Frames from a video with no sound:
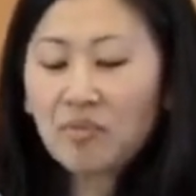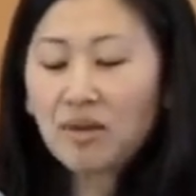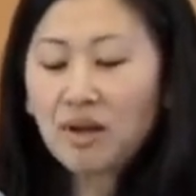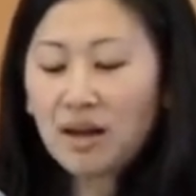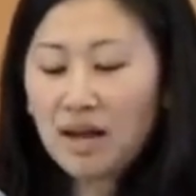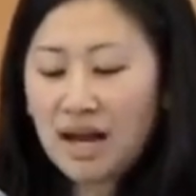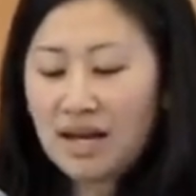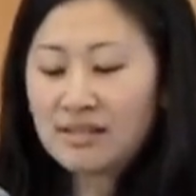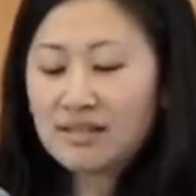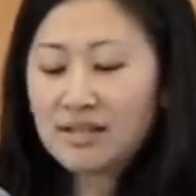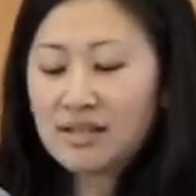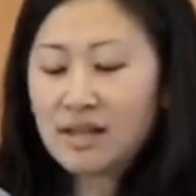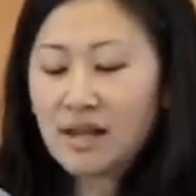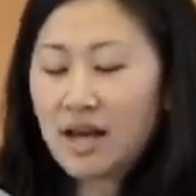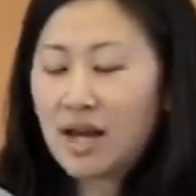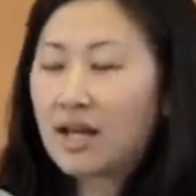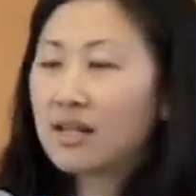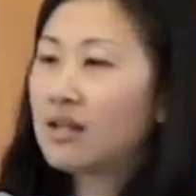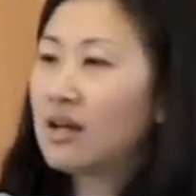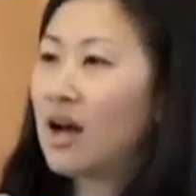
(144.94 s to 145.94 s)
Add to
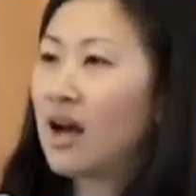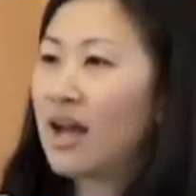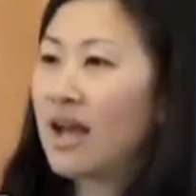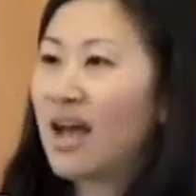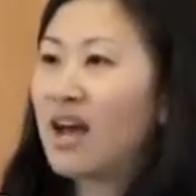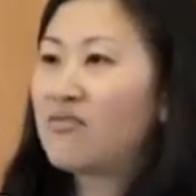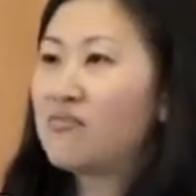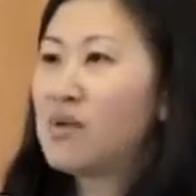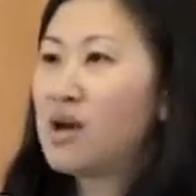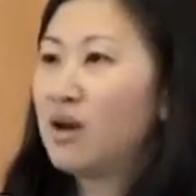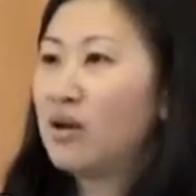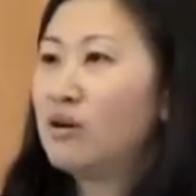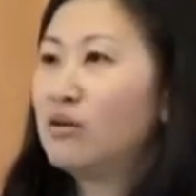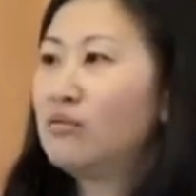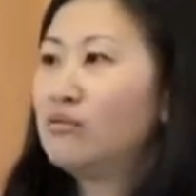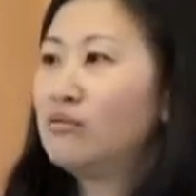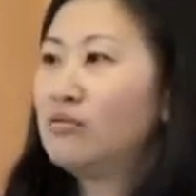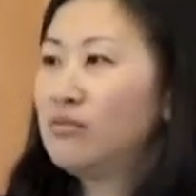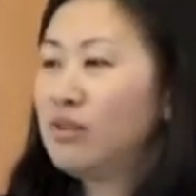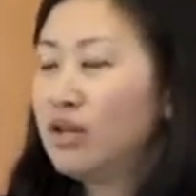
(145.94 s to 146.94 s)
that, I had my
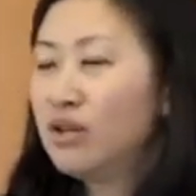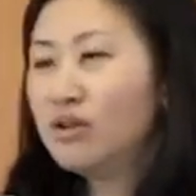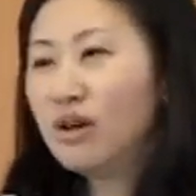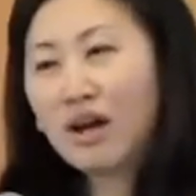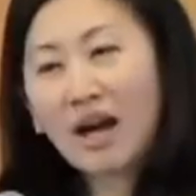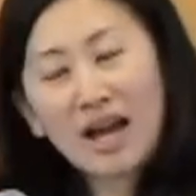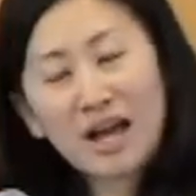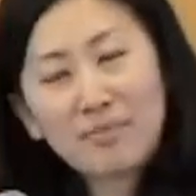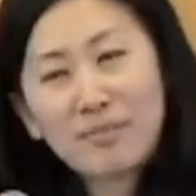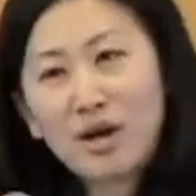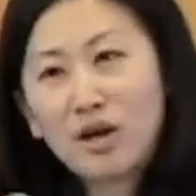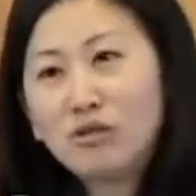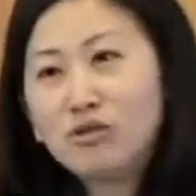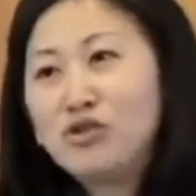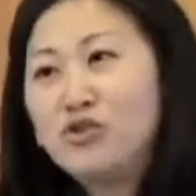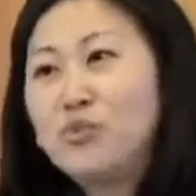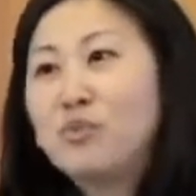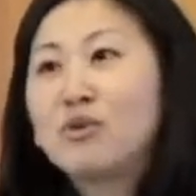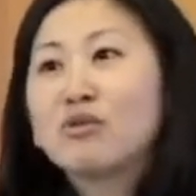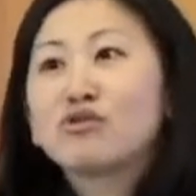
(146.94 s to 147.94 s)
own
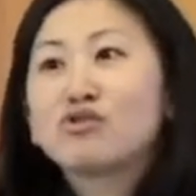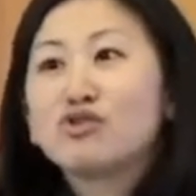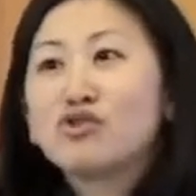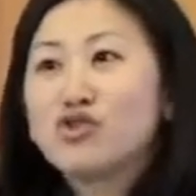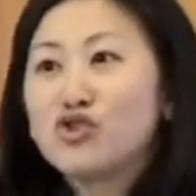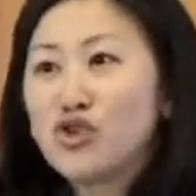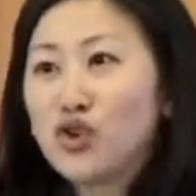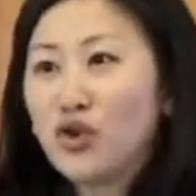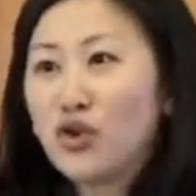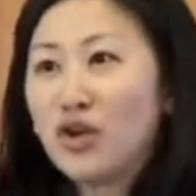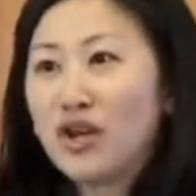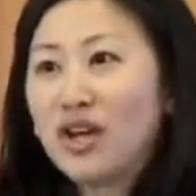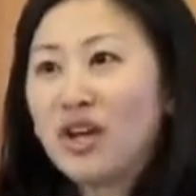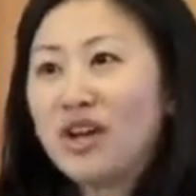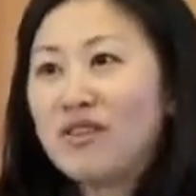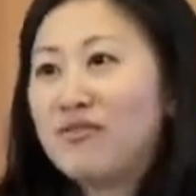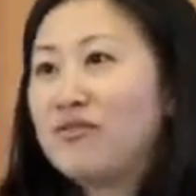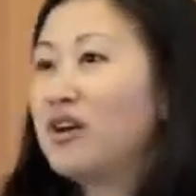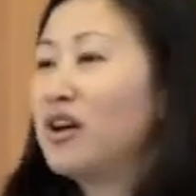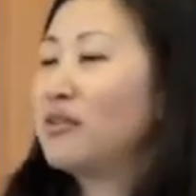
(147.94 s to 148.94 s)
spiritual journey
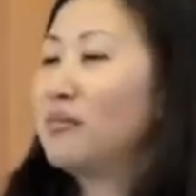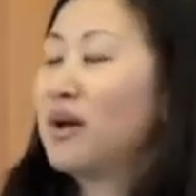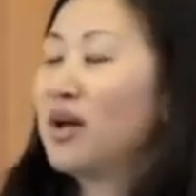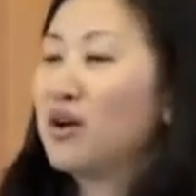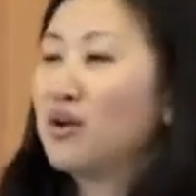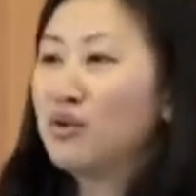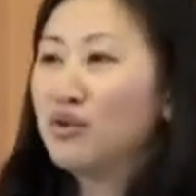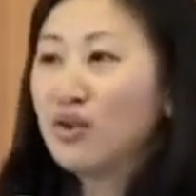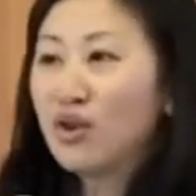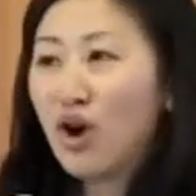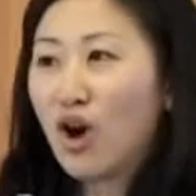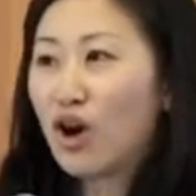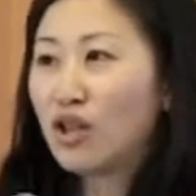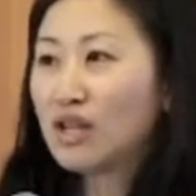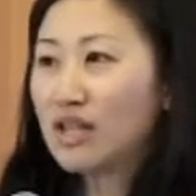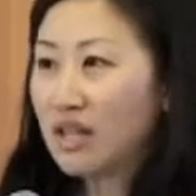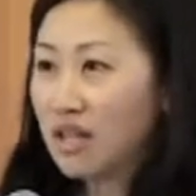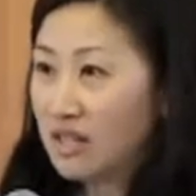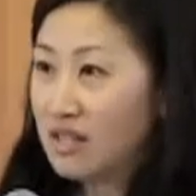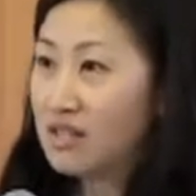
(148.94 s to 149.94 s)
and felt my own
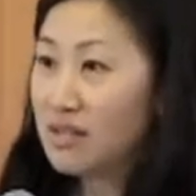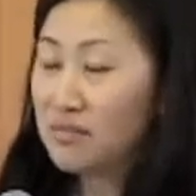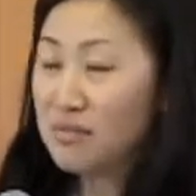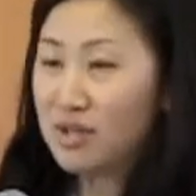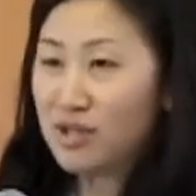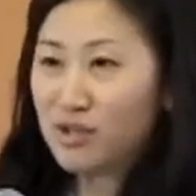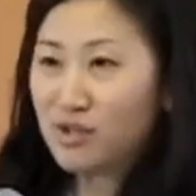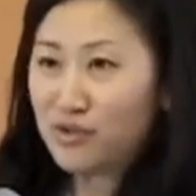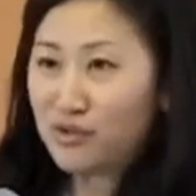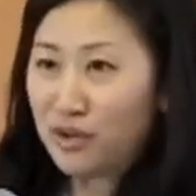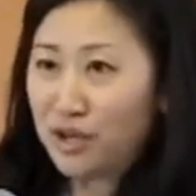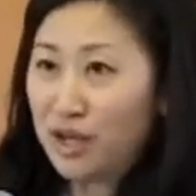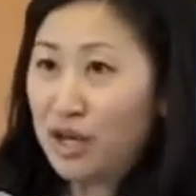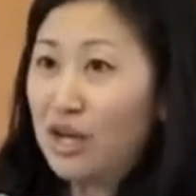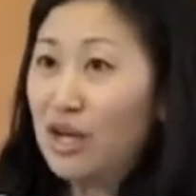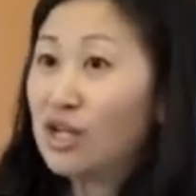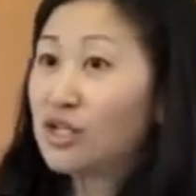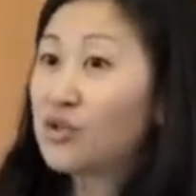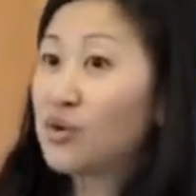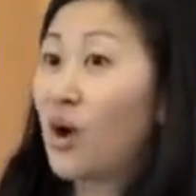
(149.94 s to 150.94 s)
calling into ministry,
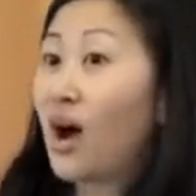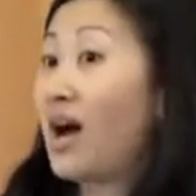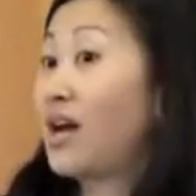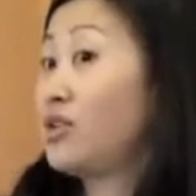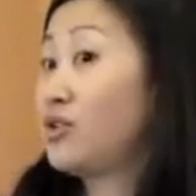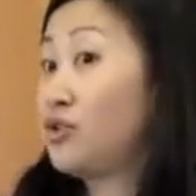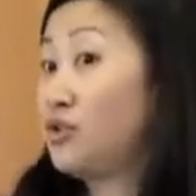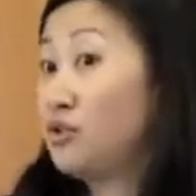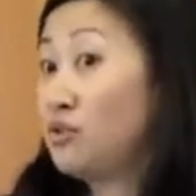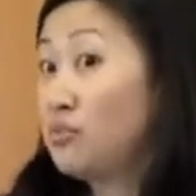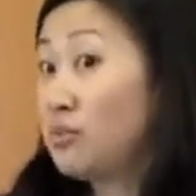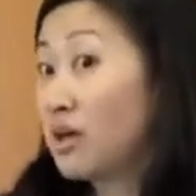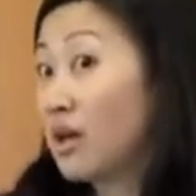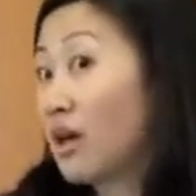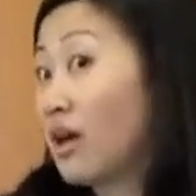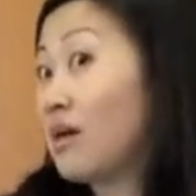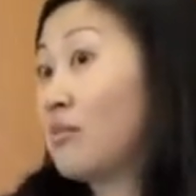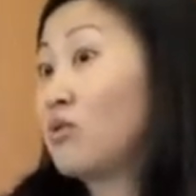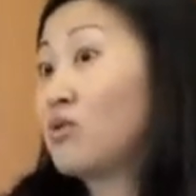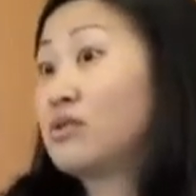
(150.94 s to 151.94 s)
so I too
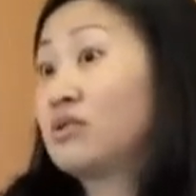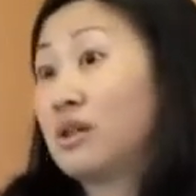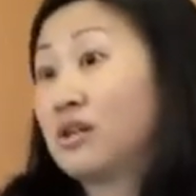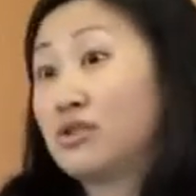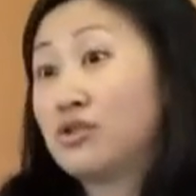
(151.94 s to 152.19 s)
became ordained.